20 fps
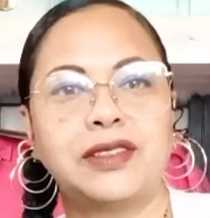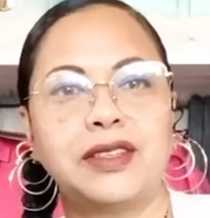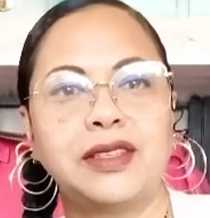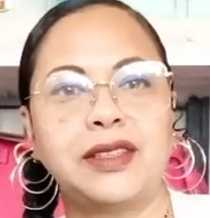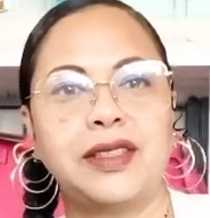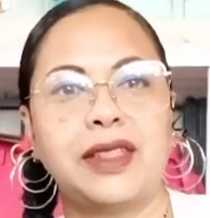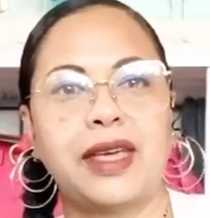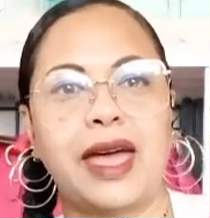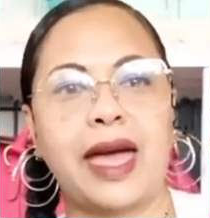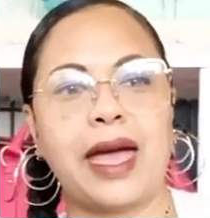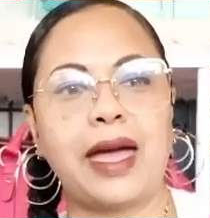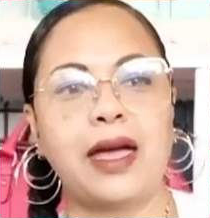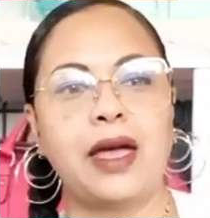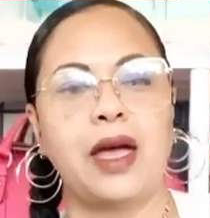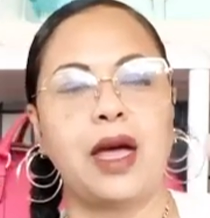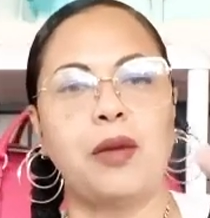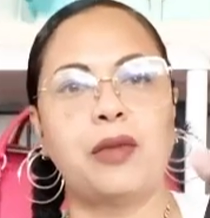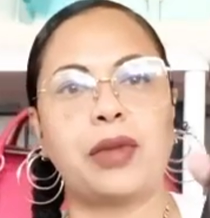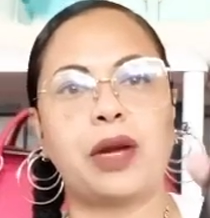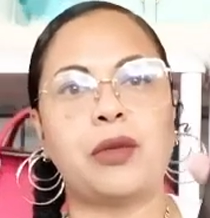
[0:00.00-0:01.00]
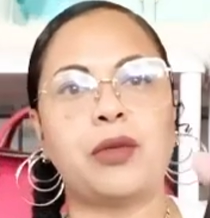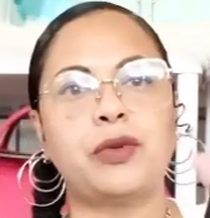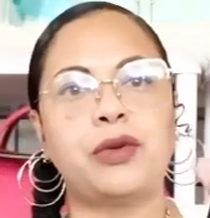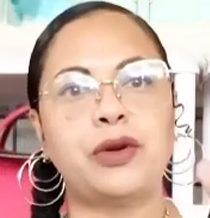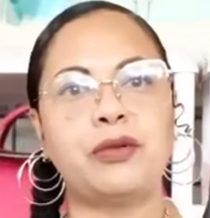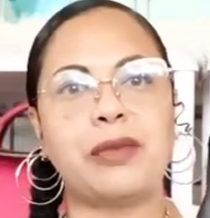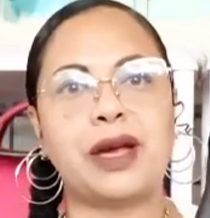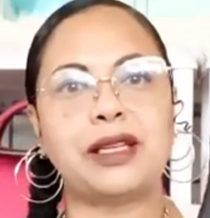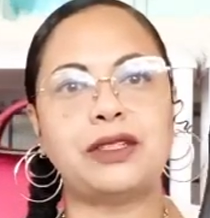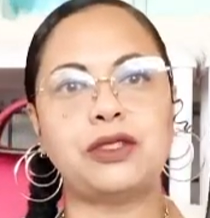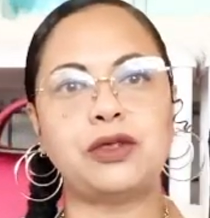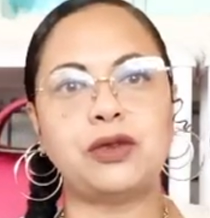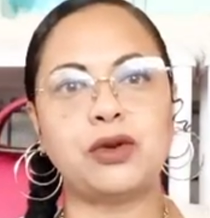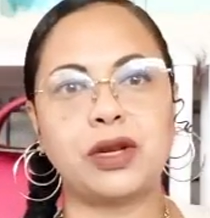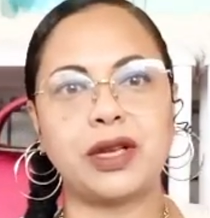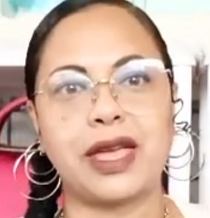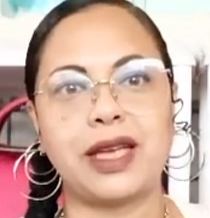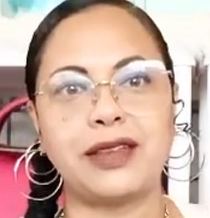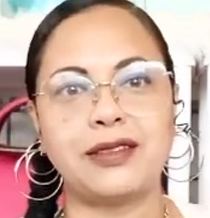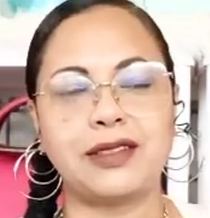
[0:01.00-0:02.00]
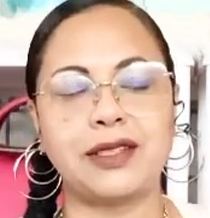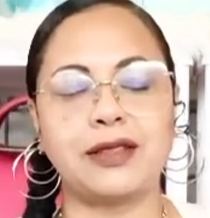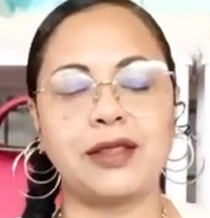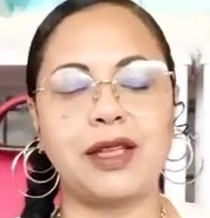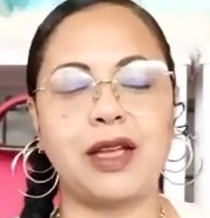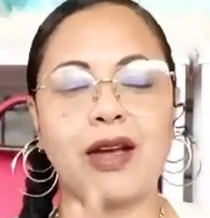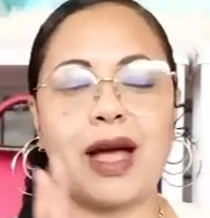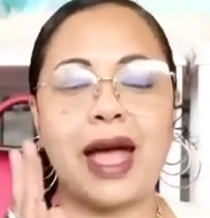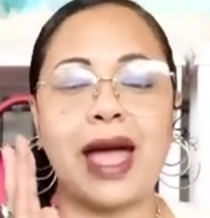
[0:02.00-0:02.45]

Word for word: see that, but I'm gonna put my Dior case in there.